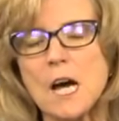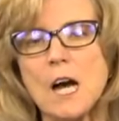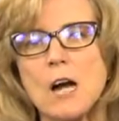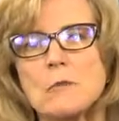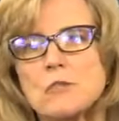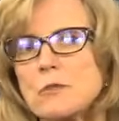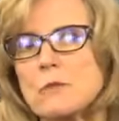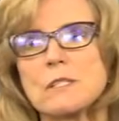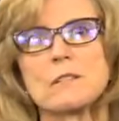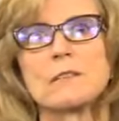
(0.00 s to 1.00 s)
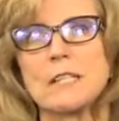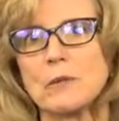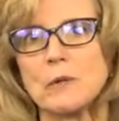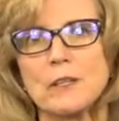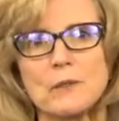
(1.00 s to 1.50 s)
Um, she recently
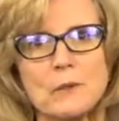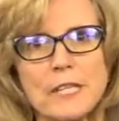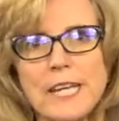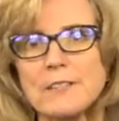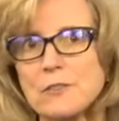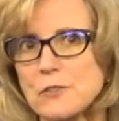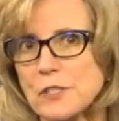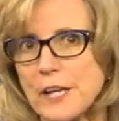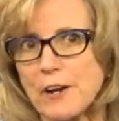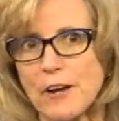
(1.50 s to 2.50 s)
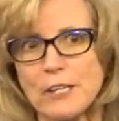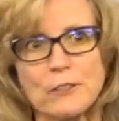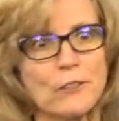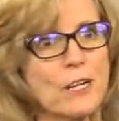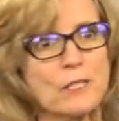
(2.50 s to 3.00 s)
went through a cancer scare, and
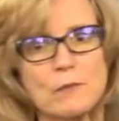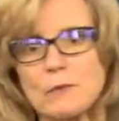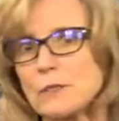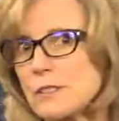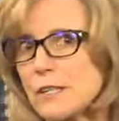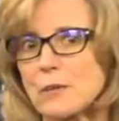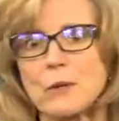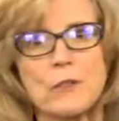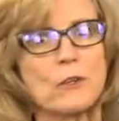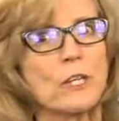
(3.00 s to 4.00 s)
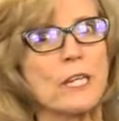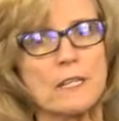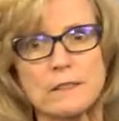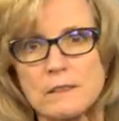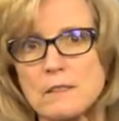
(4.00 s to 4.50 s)
her husband was there with her
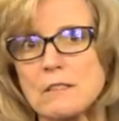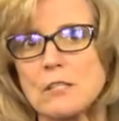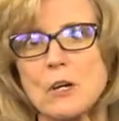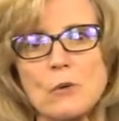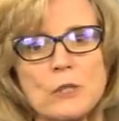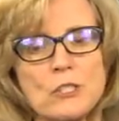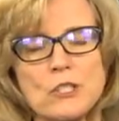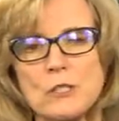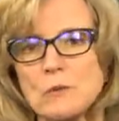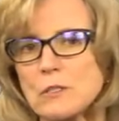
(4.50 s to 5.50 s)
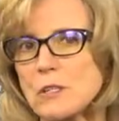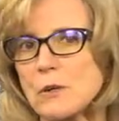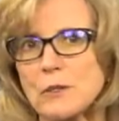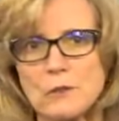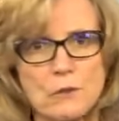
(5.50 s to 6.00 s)
kids, you know, when she was
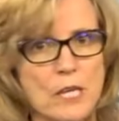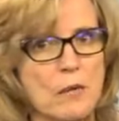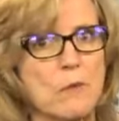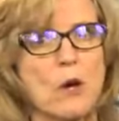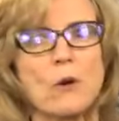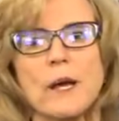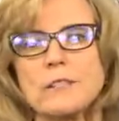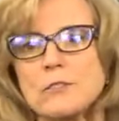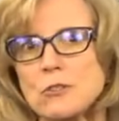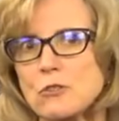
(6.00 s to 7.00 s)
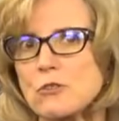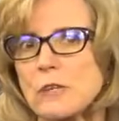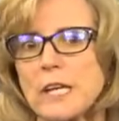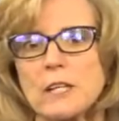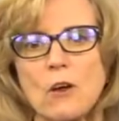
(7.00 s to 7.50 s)
going through chemo and
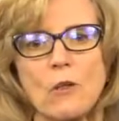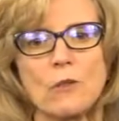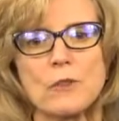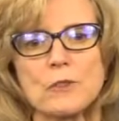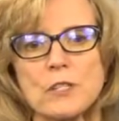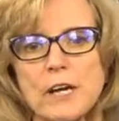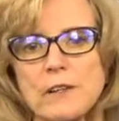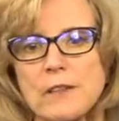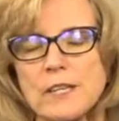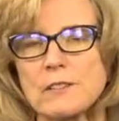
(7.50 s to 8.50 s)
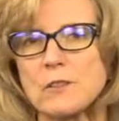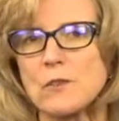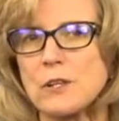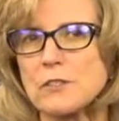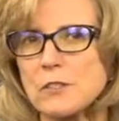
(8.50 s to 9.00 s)
surgery and all of those kind of things. So
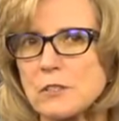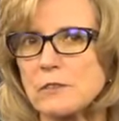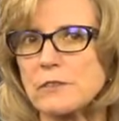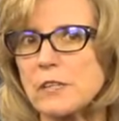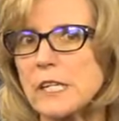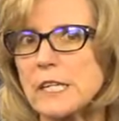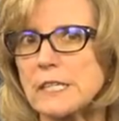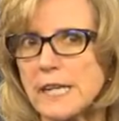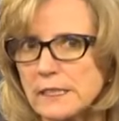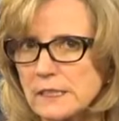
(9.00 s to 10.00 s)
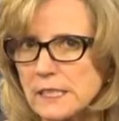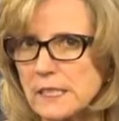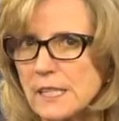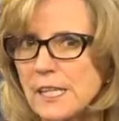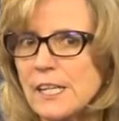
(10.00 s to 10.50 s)
they're still very
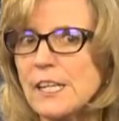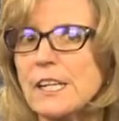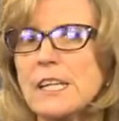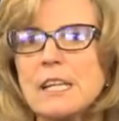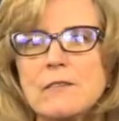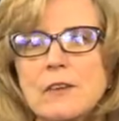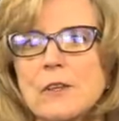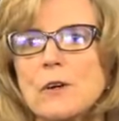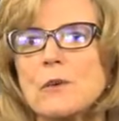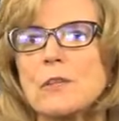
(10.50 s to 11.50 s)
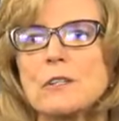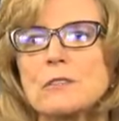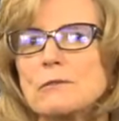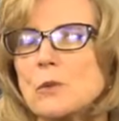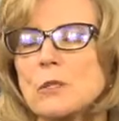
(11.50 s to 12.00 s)
connected, even though they're
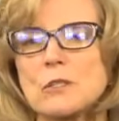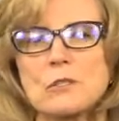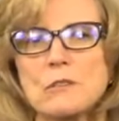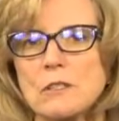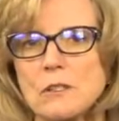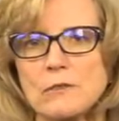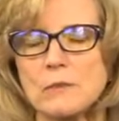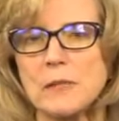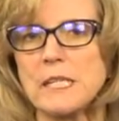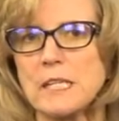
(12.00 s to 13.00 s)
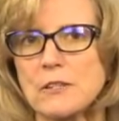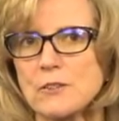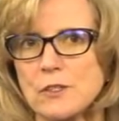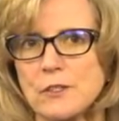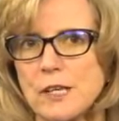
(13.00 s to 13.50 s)
divorced, you know, for many
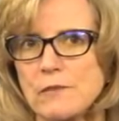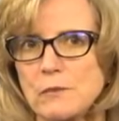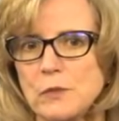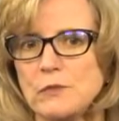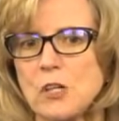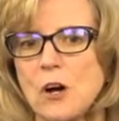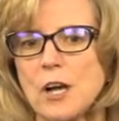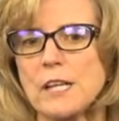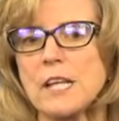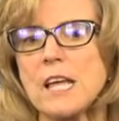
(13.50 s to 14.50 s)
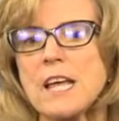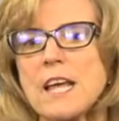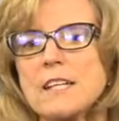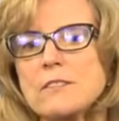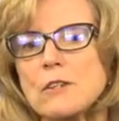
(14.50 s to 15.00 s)
years and they've moved on.
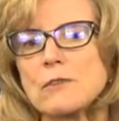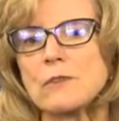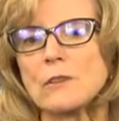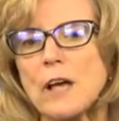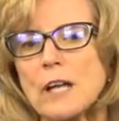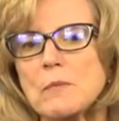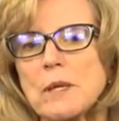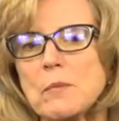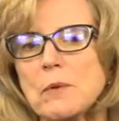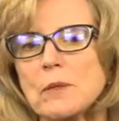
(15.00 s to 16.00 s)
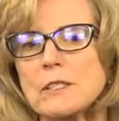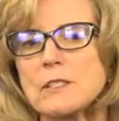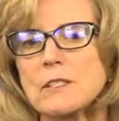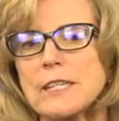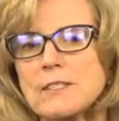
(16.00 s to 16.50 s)
And so for a lot of people,
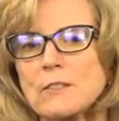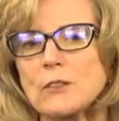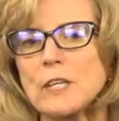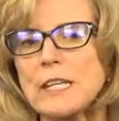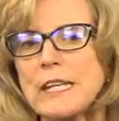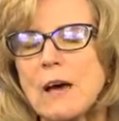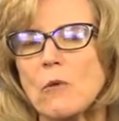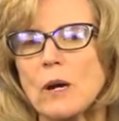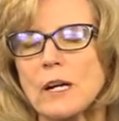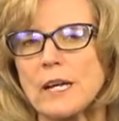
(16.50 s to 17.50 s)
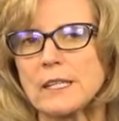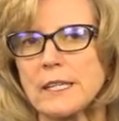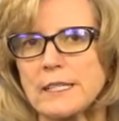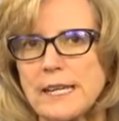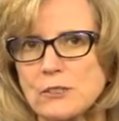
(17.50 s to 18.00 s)
it's, it's looking at what kind of
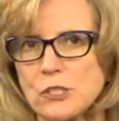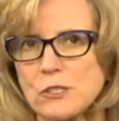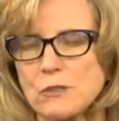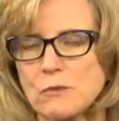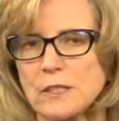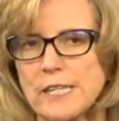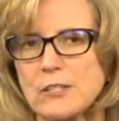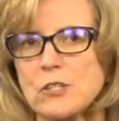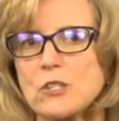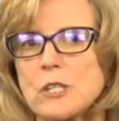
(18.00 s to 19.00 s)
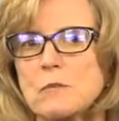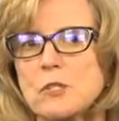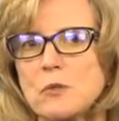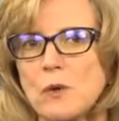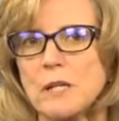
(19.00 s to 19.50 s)
connections and
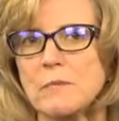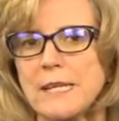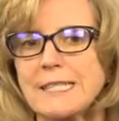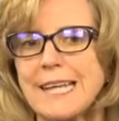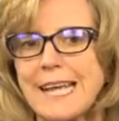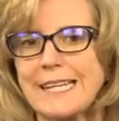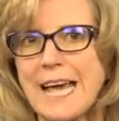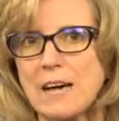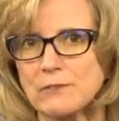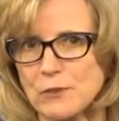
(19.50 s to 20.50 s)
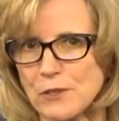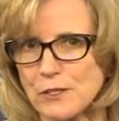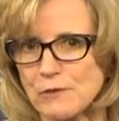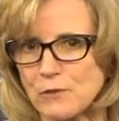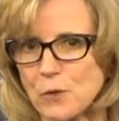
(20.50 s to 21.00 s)
relationships you want to maintain after
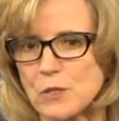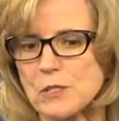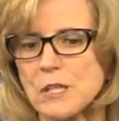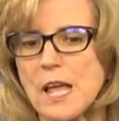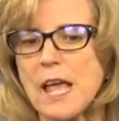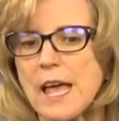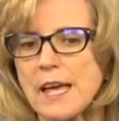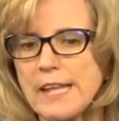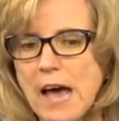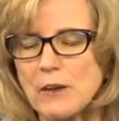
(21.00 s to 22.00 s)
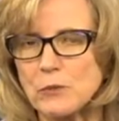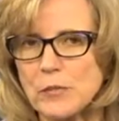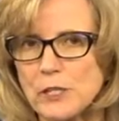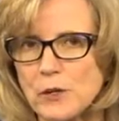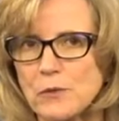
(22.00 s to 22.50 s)
the divorce and how do
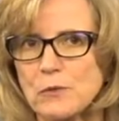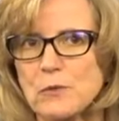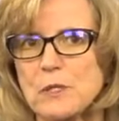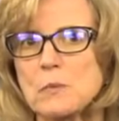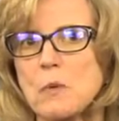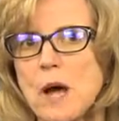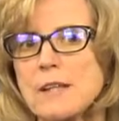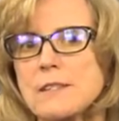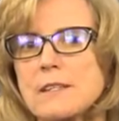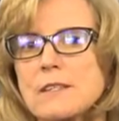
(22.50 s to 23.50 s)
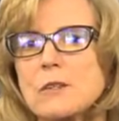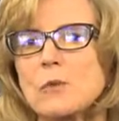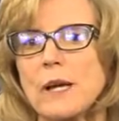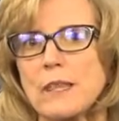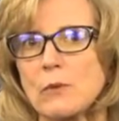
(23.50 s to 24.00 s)
we go through this process in a
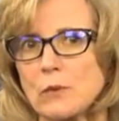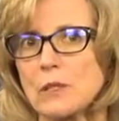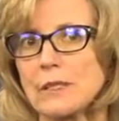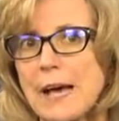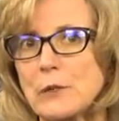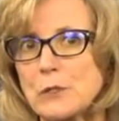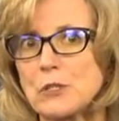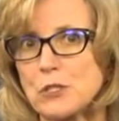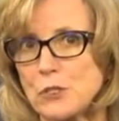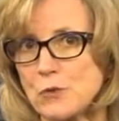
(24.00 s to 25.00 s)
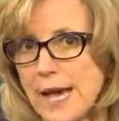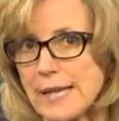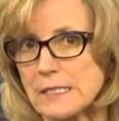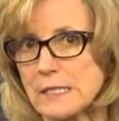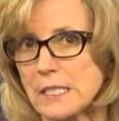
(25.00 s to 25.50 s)
way that will allow you to do
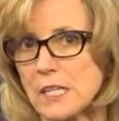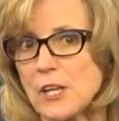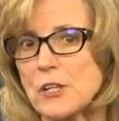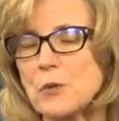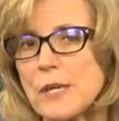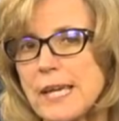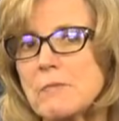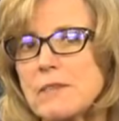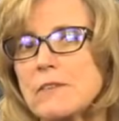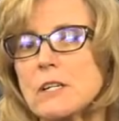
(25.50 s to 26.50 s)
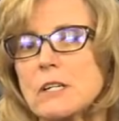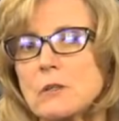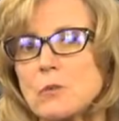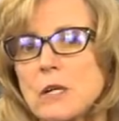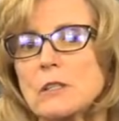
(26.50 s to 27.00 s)
that. You can't be very
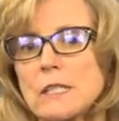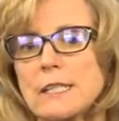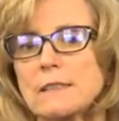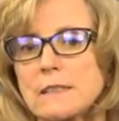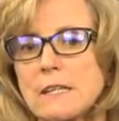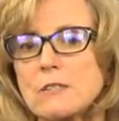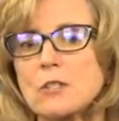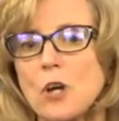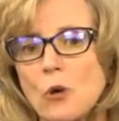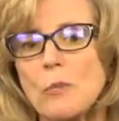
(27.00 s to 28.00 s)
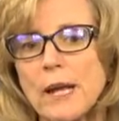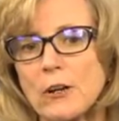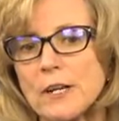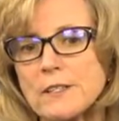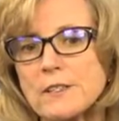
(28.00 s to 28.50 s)
well connected as
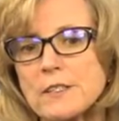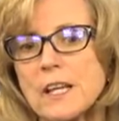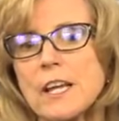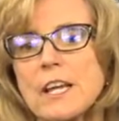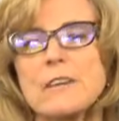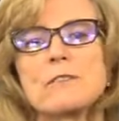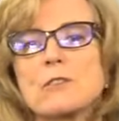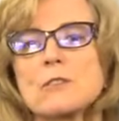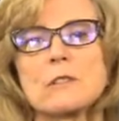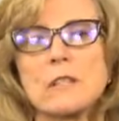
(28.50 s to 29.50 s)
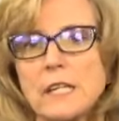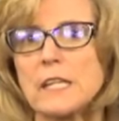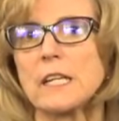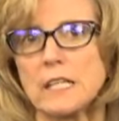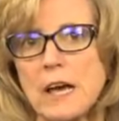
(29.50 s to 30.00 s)
co-parents if you're
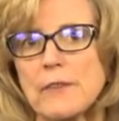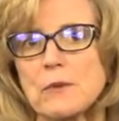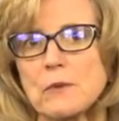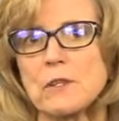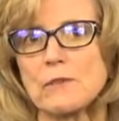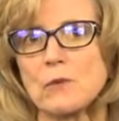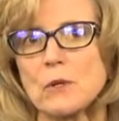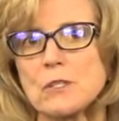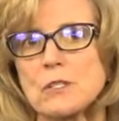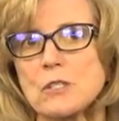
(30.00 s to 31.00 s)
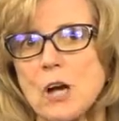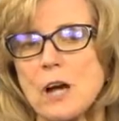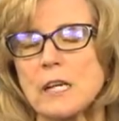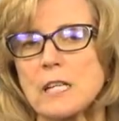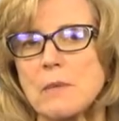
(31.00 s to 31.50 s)
slugging it out through the divorce and
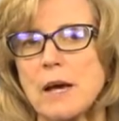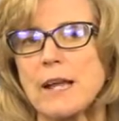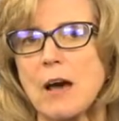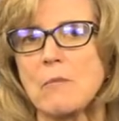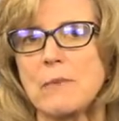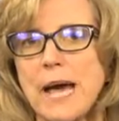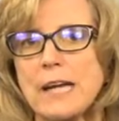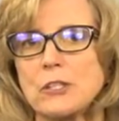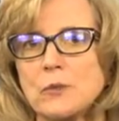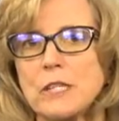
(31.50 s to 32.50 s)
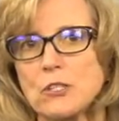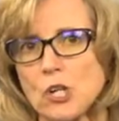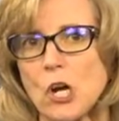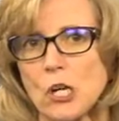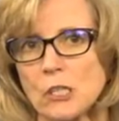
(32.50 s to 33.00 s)
talking about how bad you each
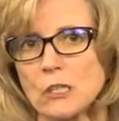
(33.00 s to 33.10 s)
are.